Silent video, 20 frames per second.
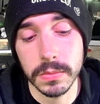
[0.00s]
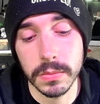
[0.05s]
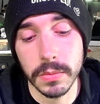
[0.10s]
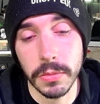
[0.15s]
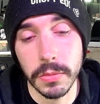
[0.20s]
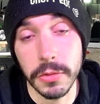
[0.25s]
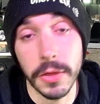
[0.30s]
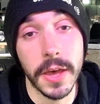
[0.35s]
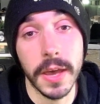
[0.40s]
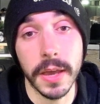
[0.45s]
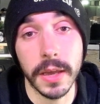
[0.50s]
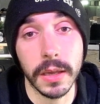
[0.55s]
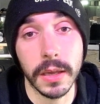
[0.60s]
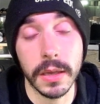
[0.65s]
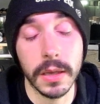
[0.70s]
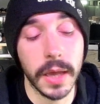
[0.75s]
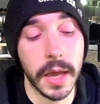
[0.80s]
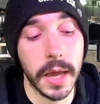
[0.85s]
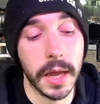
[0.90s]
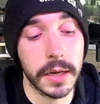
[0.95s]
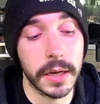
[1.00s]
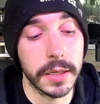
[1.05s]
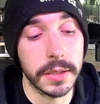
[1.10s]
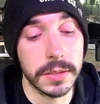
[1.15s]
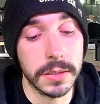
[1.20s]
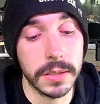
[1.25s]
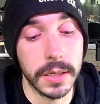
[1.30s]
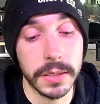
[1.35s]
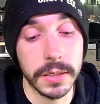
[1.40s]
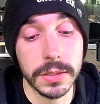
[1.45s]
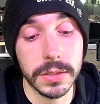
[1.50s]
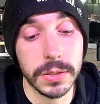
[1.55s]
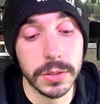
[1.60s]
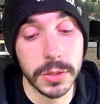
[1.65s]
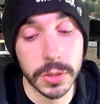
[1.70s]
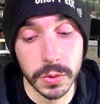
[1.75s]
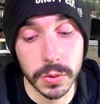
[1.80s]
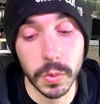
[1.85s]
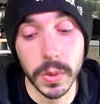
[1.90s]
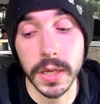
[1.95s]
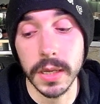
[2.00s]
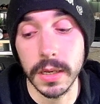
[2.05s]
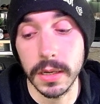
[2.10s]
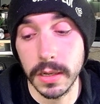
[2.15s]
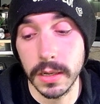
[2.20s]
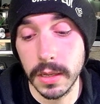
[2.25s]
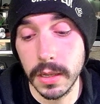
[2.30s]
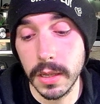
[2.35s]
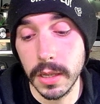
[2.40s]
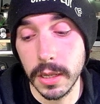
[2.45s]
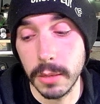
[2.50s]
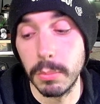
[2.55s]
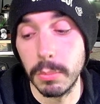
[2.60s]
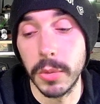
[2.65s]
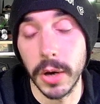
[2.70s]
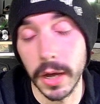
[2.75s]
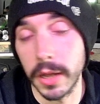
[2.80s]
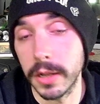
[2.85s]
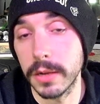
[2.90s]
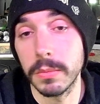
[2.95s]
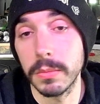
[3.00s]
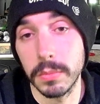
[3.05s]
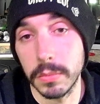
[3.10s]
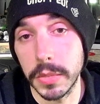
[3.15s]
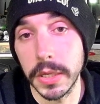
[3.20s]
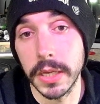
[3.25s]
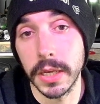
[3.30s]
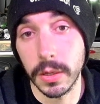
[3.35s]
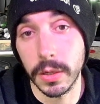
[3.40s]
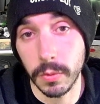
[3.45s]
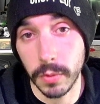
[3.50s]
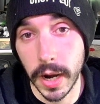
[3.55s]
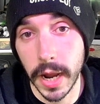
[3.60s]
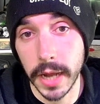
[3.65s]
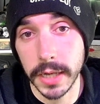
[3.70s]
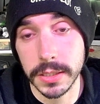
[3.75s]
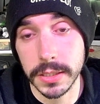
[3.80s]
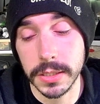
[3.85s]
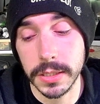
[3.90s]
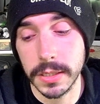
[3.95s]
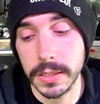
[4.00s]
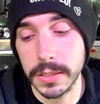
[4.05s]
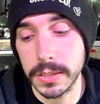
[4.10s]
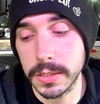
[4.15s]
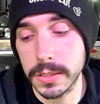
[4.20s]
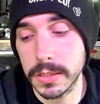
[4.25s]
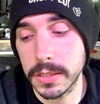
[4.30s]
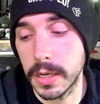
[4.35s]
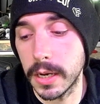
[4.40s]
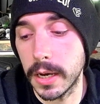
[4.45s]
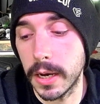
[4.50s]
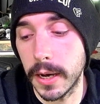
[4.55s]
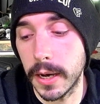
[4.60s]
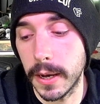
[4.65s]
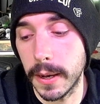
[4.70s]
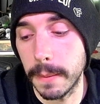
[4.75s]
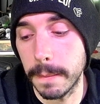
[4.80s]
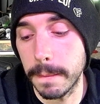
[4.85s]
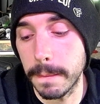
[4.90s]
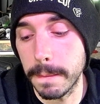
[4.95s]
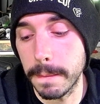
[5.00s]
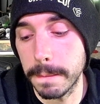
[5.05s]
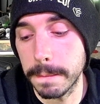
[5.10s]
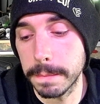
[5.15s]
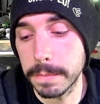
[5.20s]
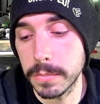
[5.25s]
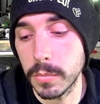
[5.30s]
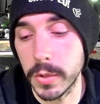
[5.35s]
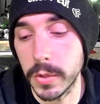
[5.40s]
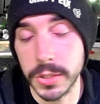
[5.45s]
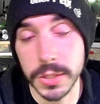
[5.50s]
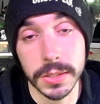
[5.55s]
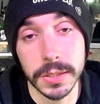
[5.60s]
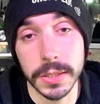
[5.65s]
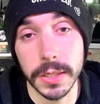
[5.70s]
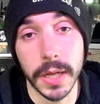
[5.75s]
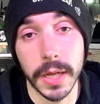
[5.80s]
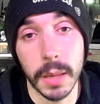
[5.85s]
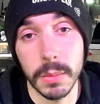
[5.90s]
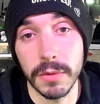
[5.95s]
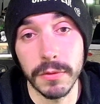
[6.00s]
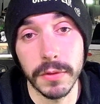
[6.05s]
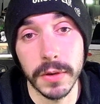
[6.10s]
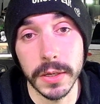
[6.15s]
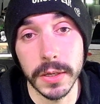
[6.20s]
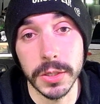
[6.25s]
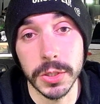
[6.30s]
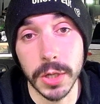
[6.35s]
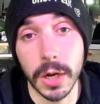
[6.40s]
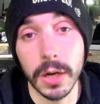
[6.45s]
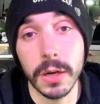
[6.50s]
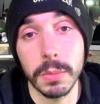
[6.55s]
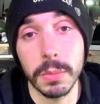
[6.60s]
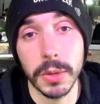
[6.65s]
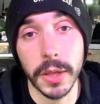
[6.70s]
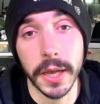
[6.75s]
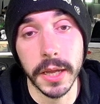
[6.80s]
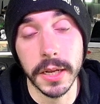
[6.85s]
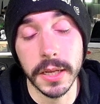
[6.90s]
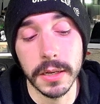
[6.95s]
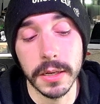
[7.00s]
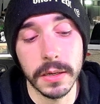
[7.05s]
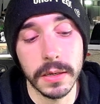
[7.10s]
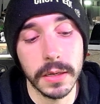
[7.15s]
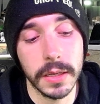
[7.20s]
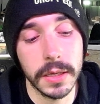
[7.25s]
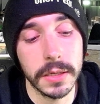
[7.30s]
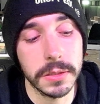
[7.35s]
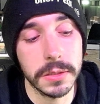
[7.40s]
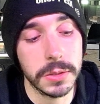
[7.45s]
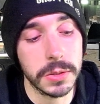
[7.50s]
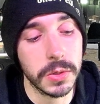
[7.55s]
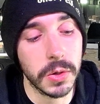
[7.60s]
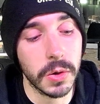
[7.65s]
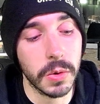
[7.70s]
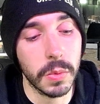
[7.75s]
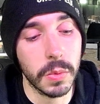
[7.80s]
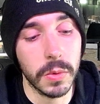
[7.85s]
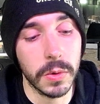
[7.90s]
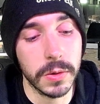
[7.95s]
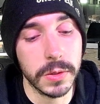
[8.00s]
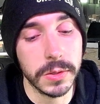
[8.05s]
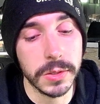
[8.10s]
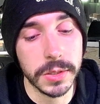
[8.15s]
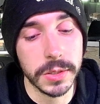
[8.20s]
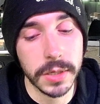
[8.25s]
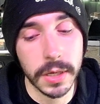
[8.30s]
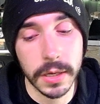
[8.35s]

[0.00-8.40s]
thing, and it's sweet. But being Raxus, which is the name of a junk planet in Star Wars,